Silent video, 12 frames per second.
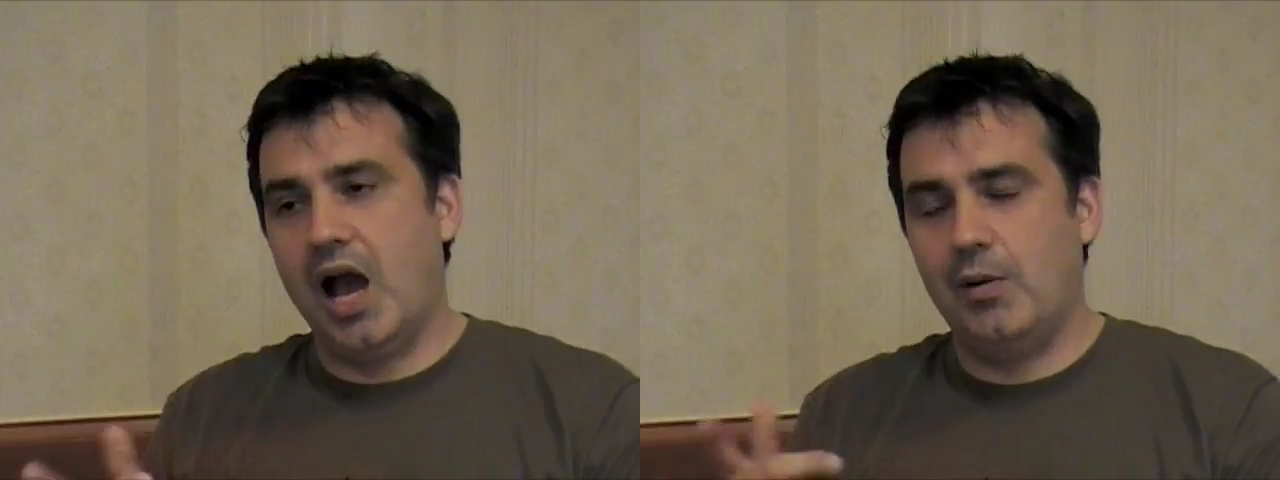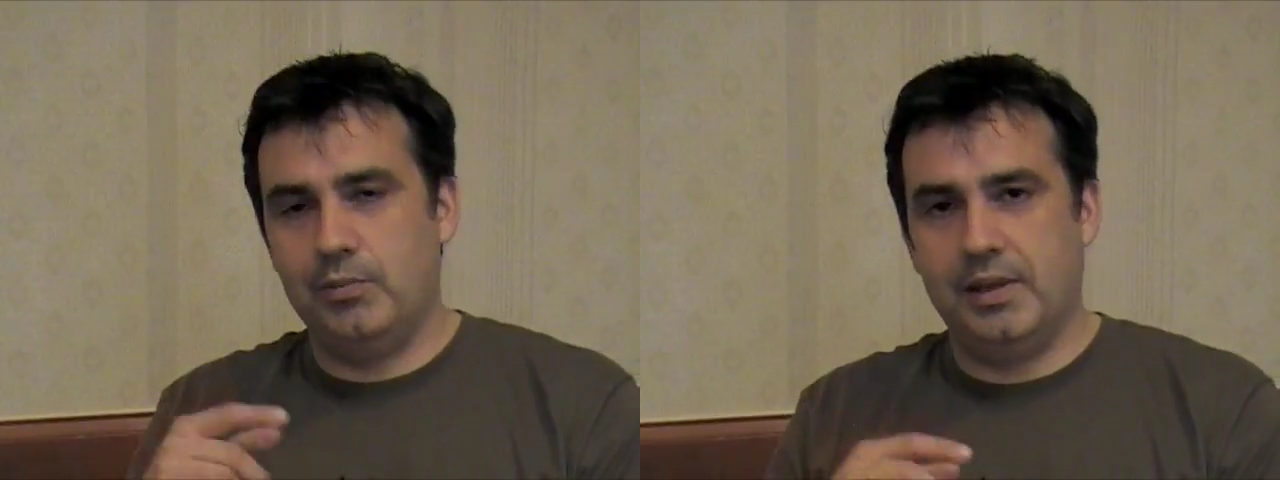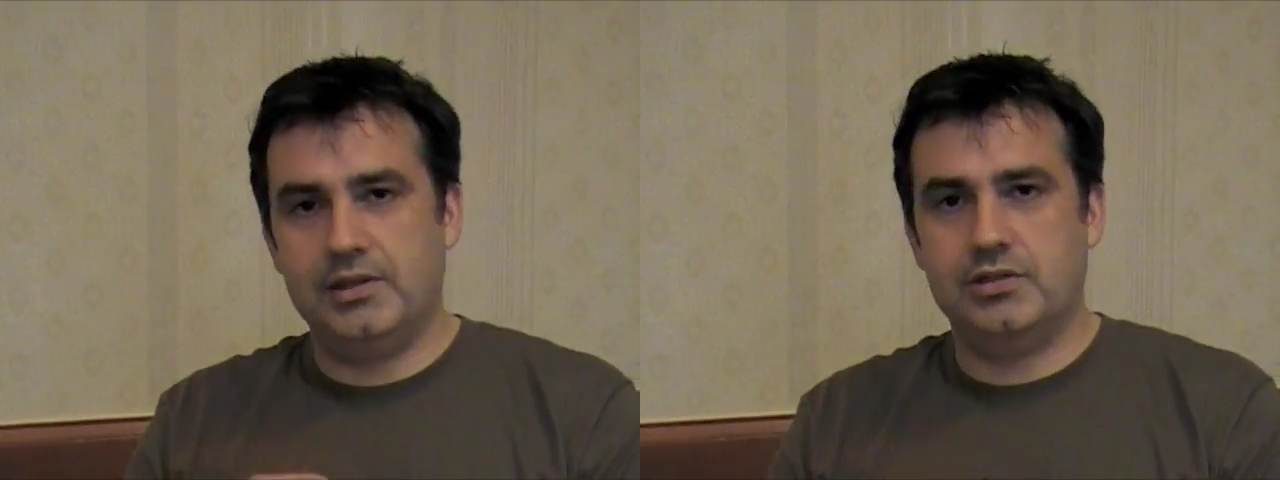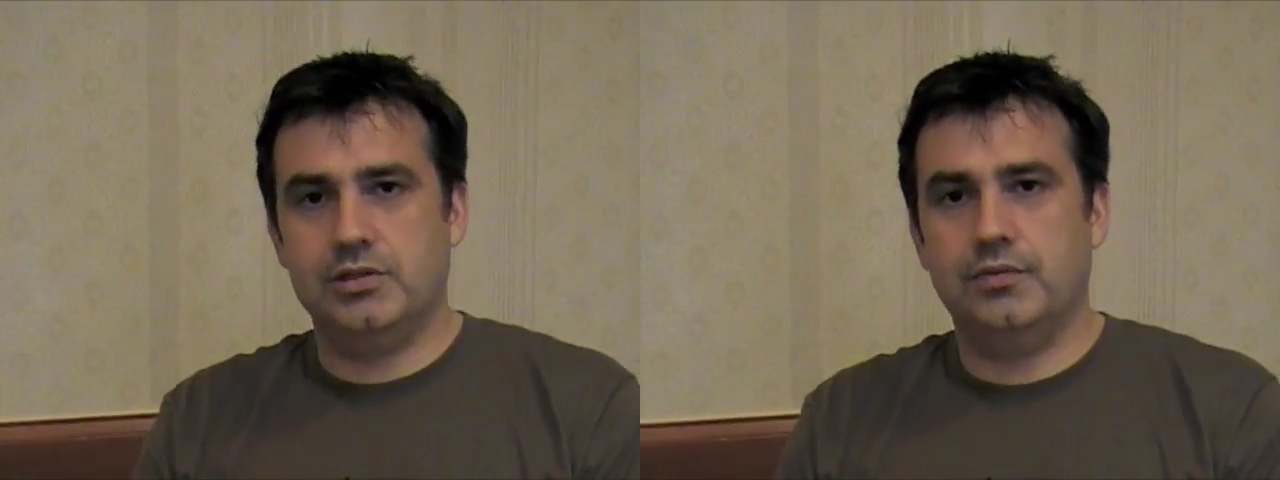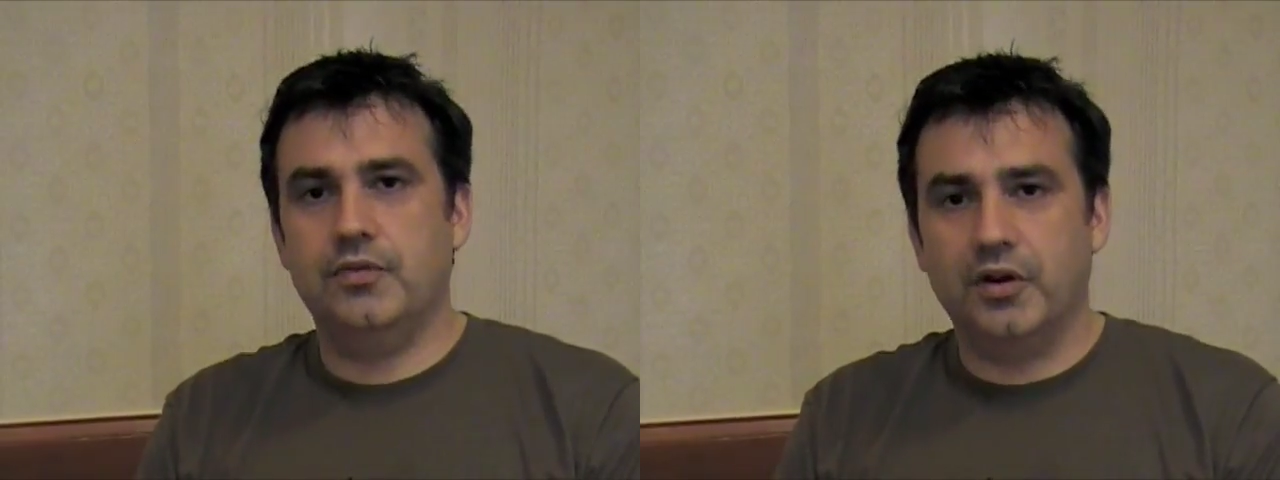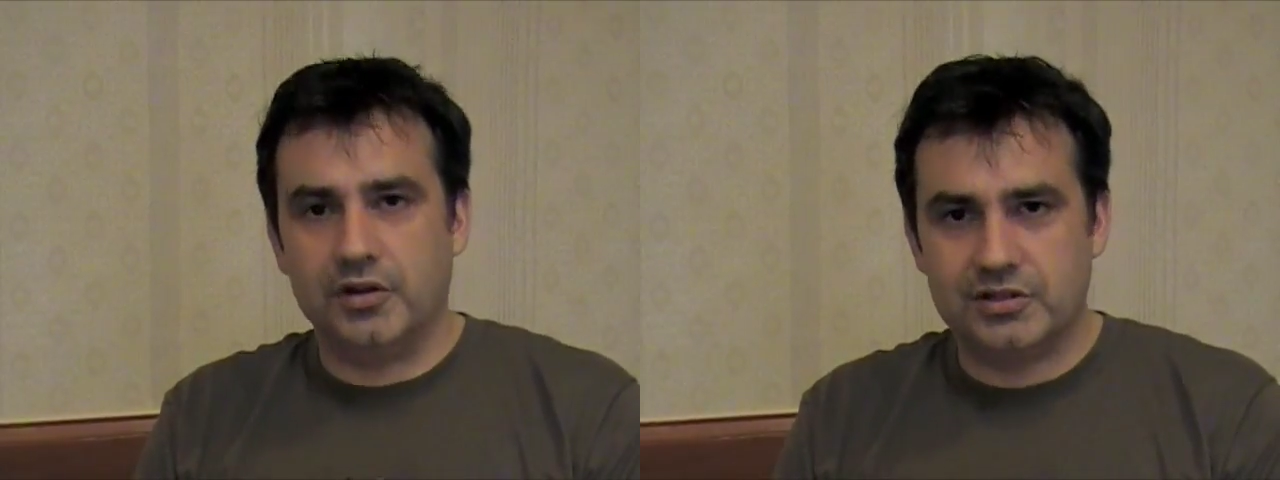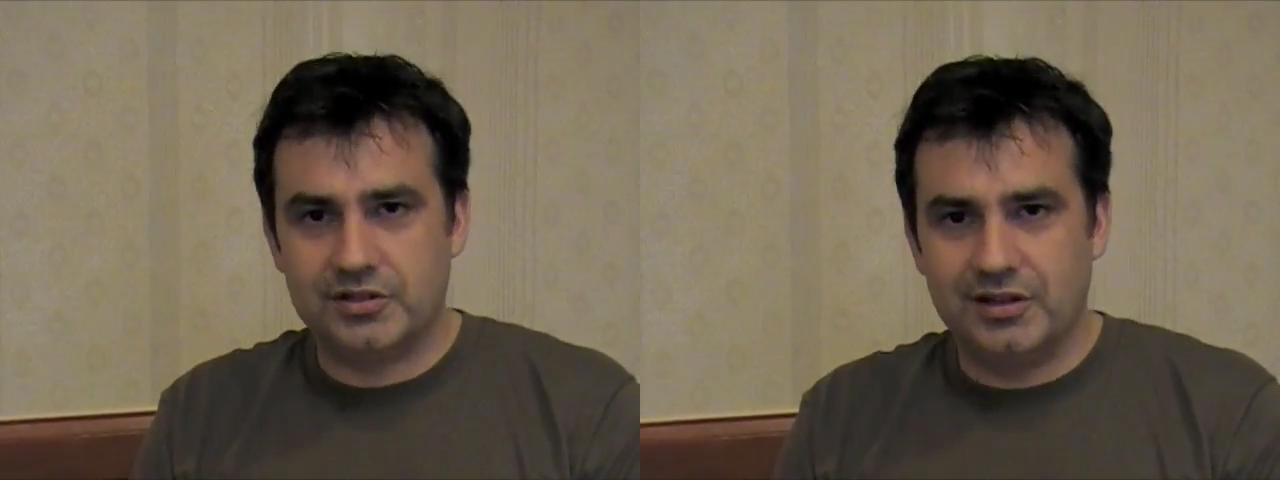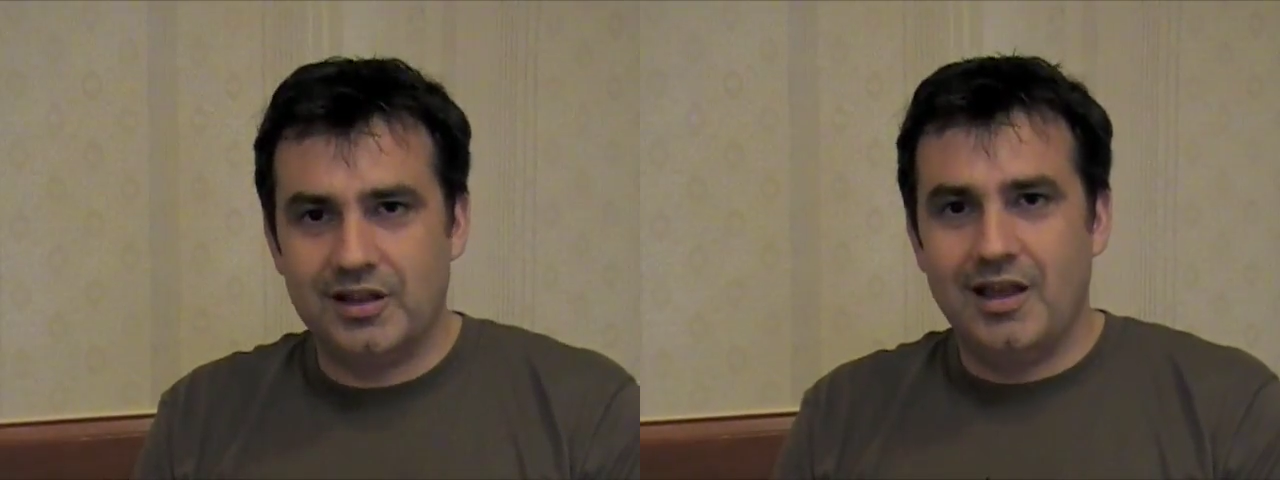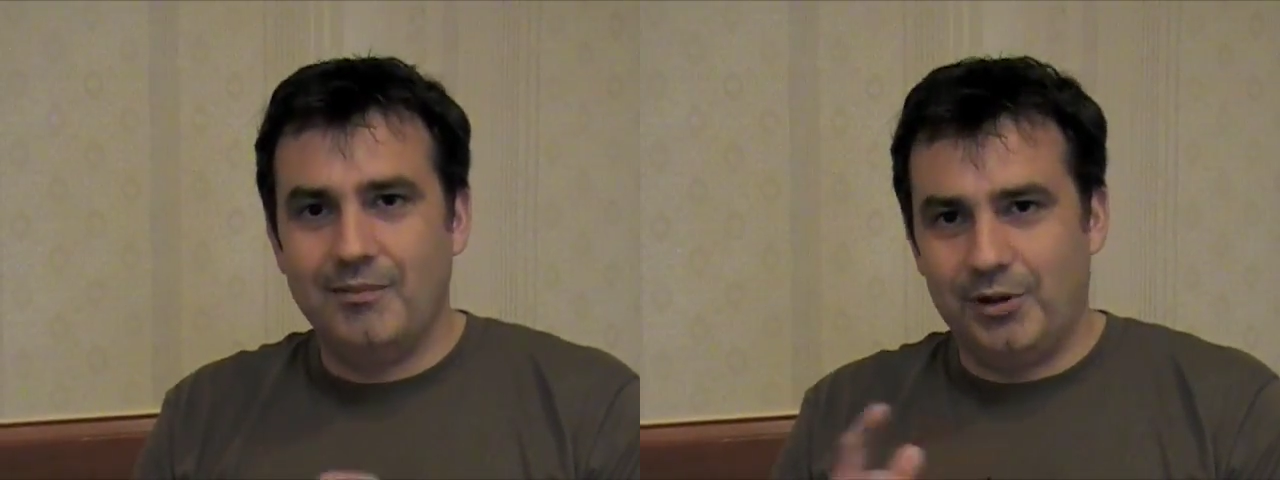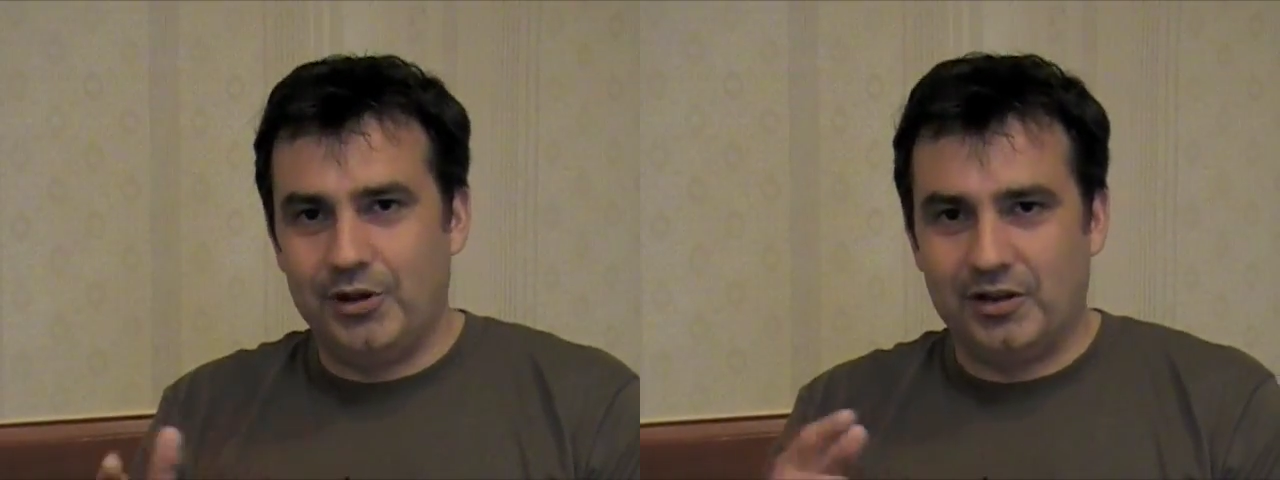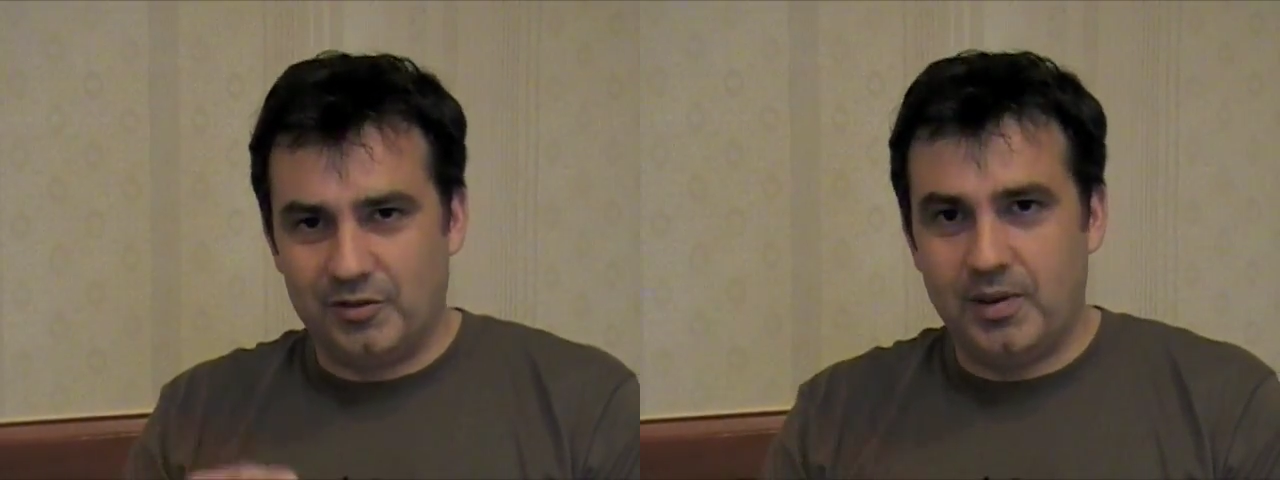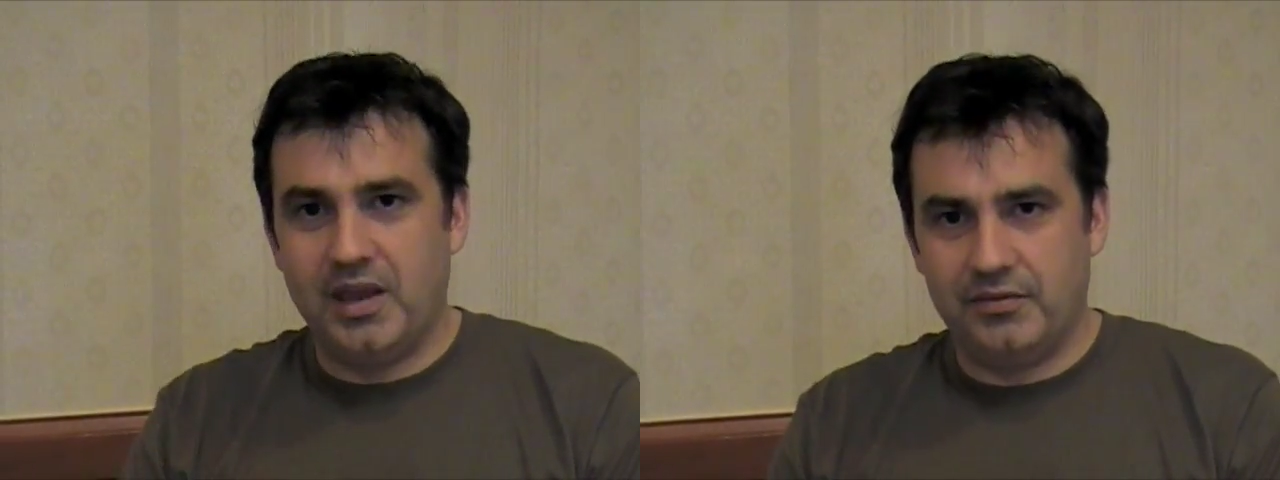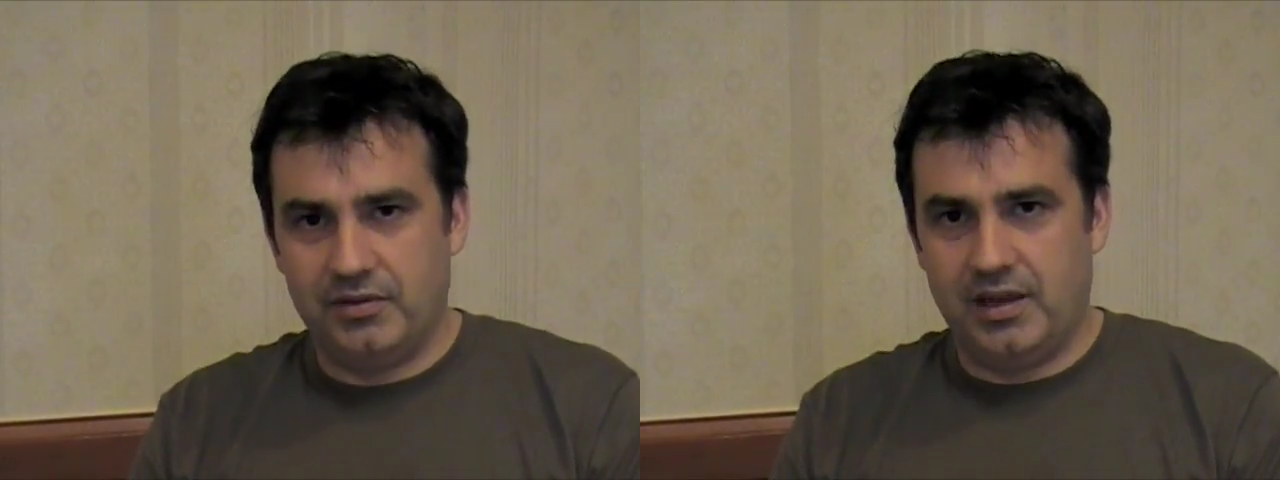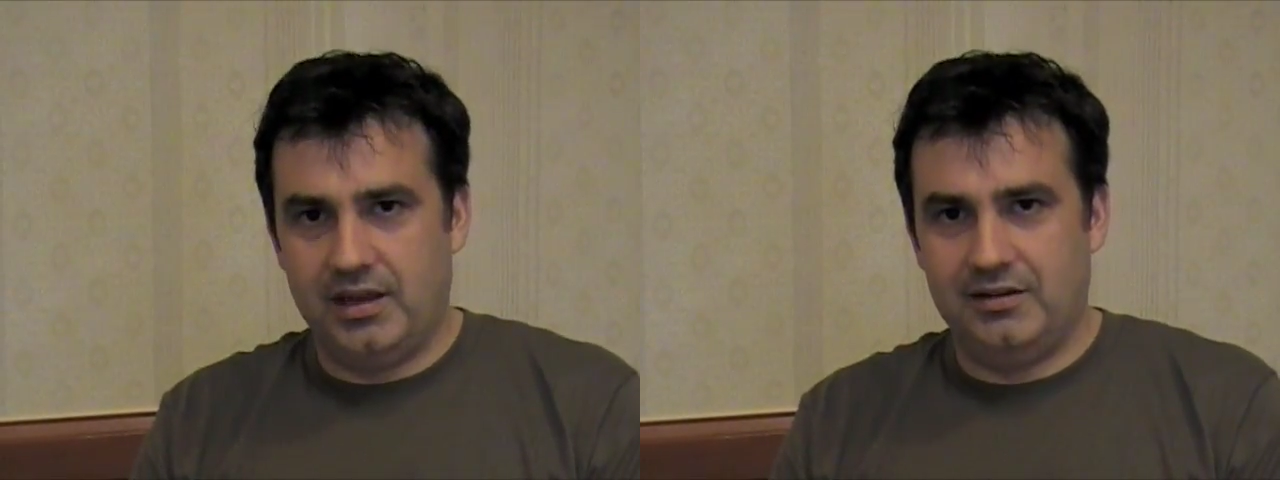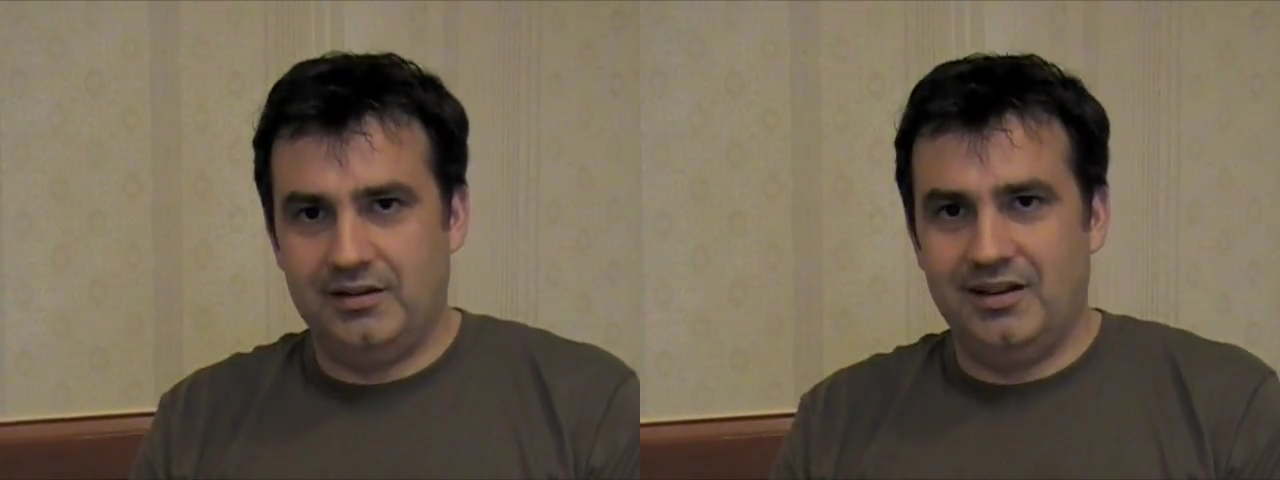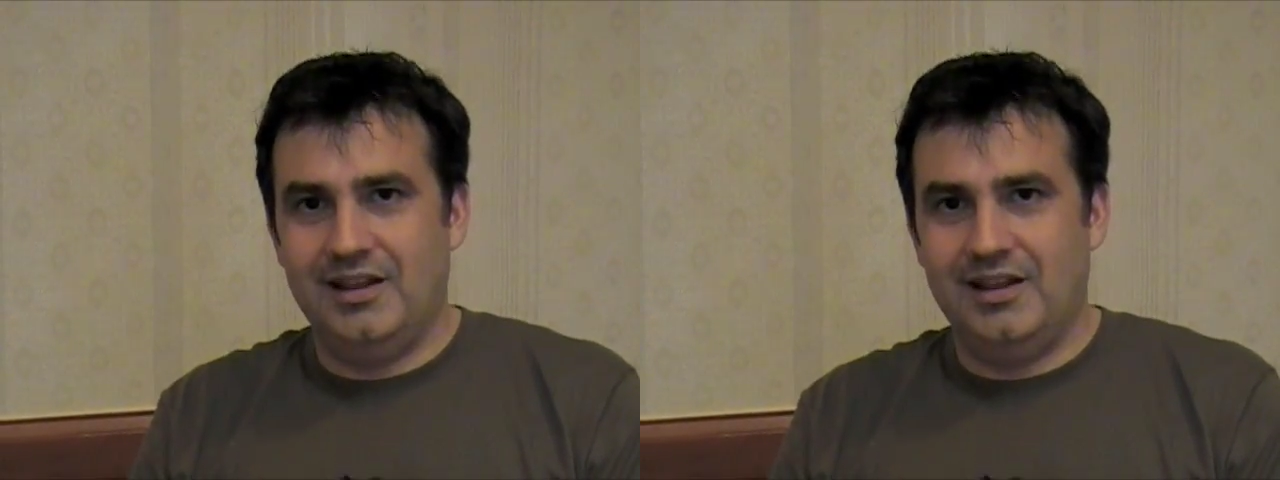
I will mention you first, but you have to pay for that.